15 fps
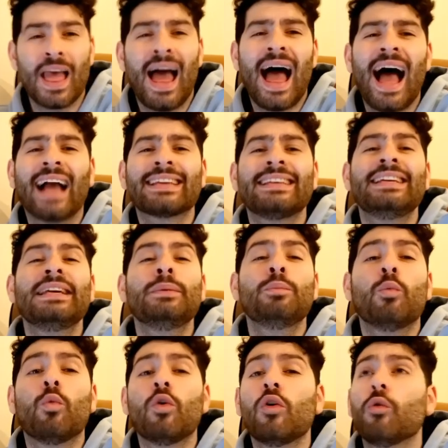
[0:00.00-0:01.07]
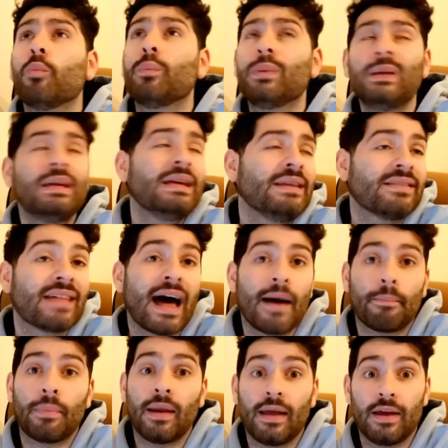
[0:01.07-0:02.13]
Hakim will be that
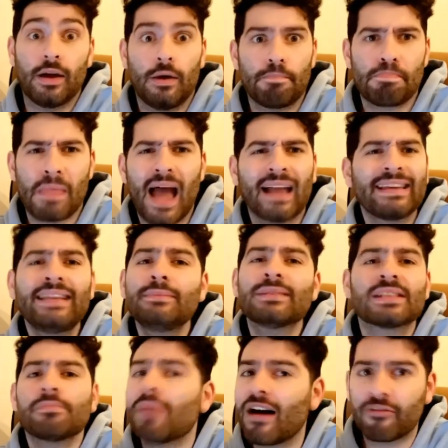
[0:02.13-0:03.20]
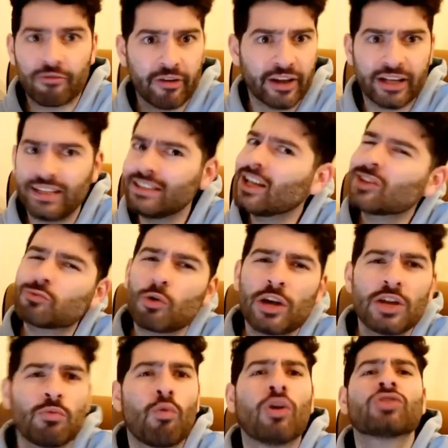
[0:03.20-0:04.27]
player. Hakim is a maverick. He does what he
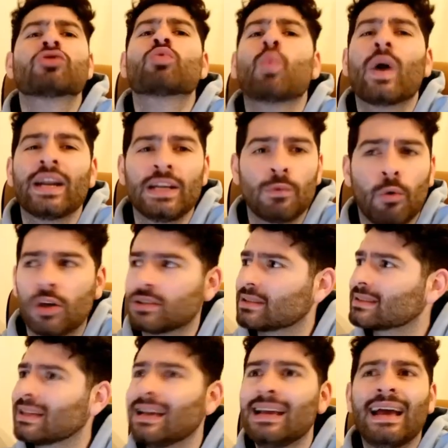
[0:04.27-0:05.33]
wants when he wants.